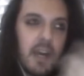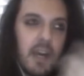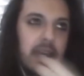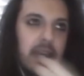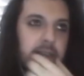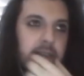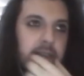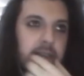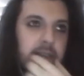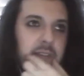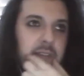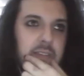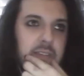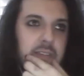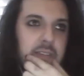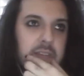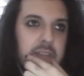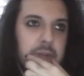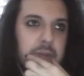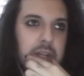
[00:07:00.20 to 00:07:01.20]
right, is it
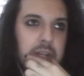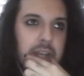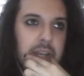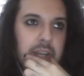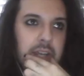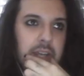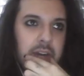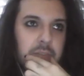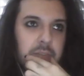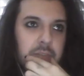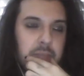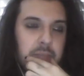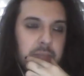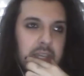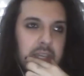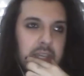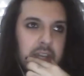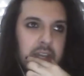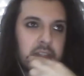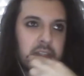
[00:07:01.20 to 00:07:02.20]
still allowed
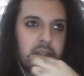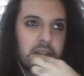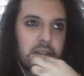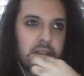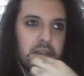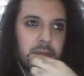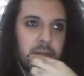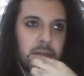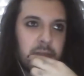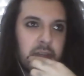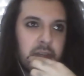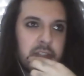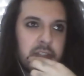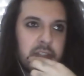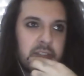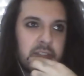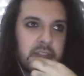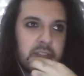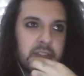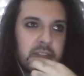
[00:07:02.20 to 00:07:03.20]
me actually, as
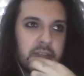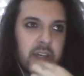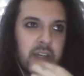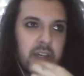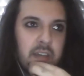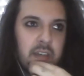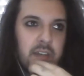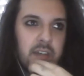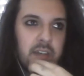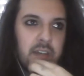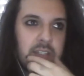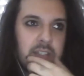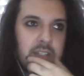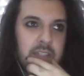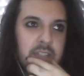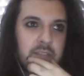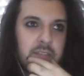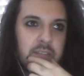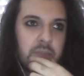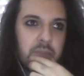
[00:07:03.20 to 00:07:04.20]
much as it, right, at
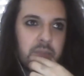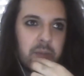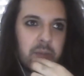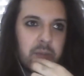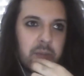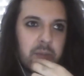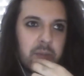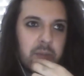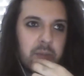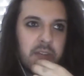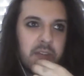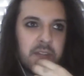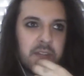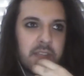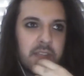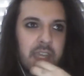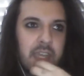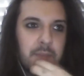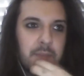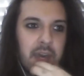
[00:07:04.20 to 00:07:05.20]
least for my
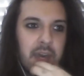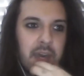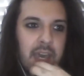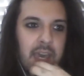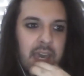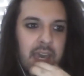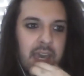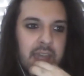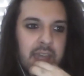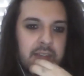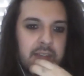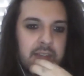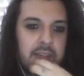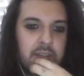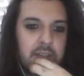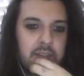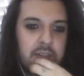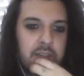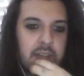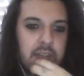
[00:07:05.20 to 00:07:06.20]
first game, I had,
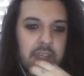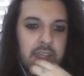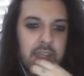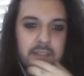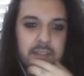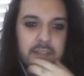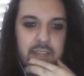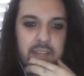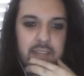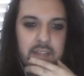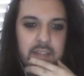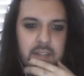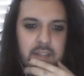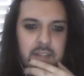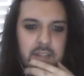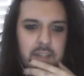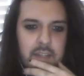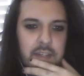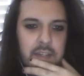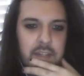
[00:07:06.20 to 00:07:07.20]
like I said,
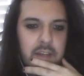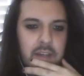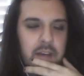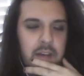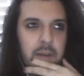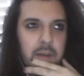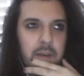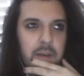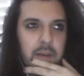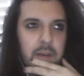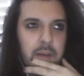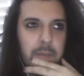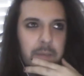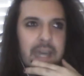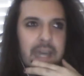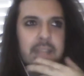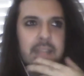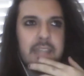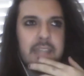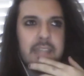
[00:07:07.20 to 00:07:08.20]
a
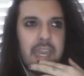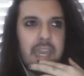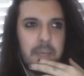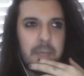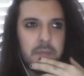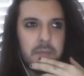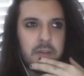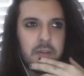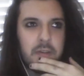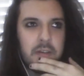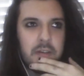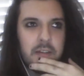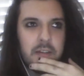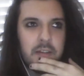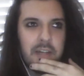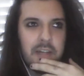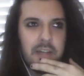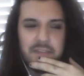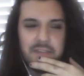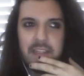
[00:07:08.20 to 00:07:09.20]
bad game,
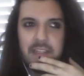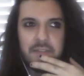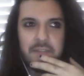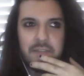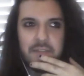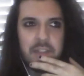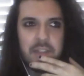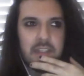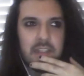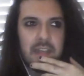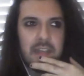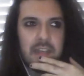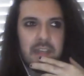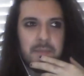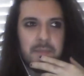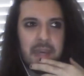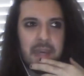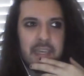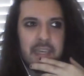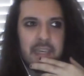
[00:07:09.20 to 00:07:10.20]
and after I haven't really done
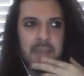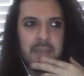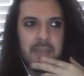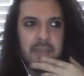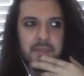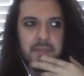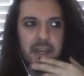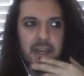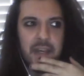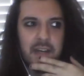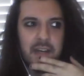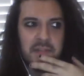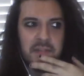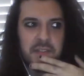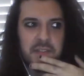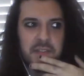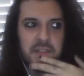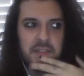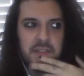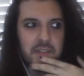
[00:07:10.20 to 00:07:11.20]
any bad games
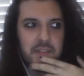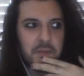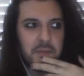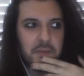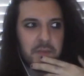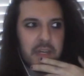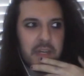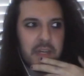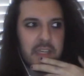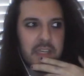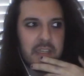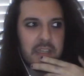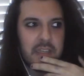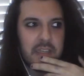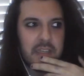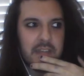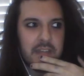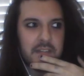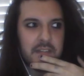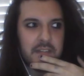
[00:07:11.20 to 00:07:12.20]
after, so in a
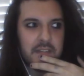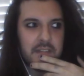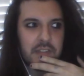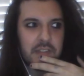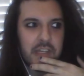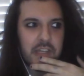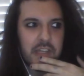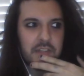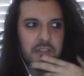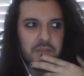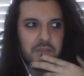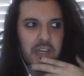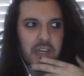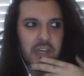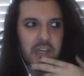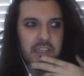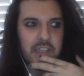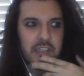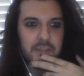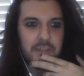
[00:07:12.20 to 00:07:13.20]
way, it's kind of
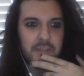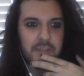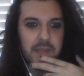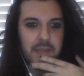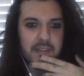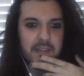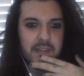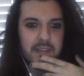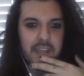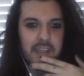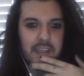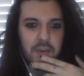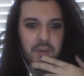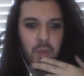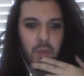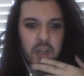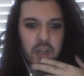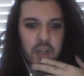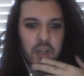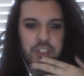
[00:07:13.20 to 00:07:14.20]
like, it's better to get your
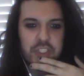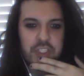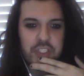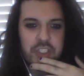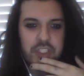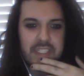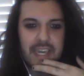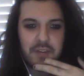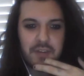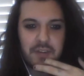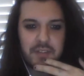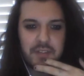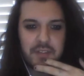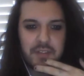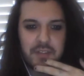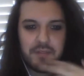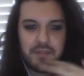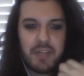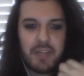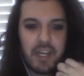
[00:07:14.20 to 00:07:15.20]
worst shit
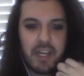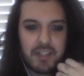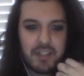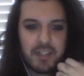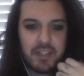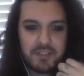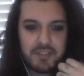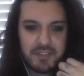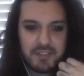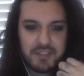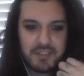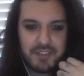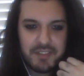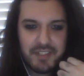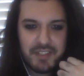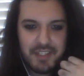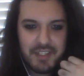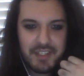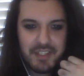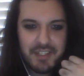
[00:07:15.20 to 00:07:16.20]
out at first
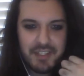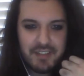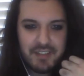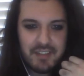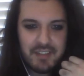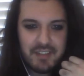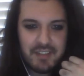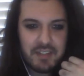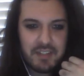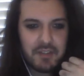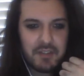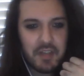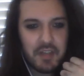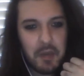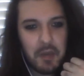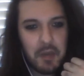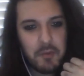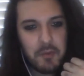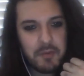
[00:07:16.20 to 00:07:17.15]
than, you know,